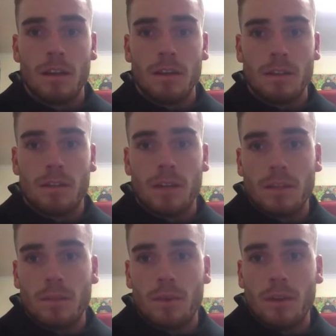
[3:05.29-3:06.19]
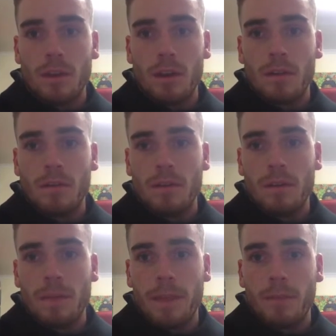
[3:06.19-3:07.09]
She raised the point that I could
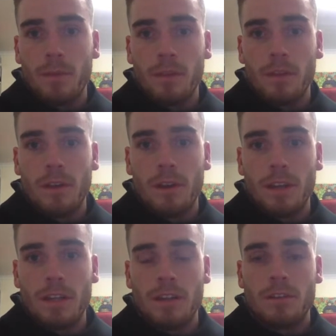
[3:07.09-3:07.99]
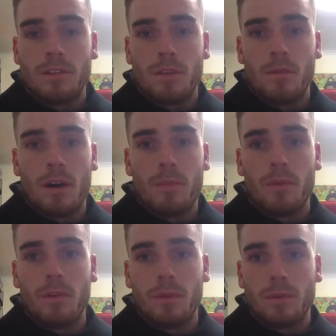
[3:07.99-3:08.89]
have put the learning intentions on a whiteboard,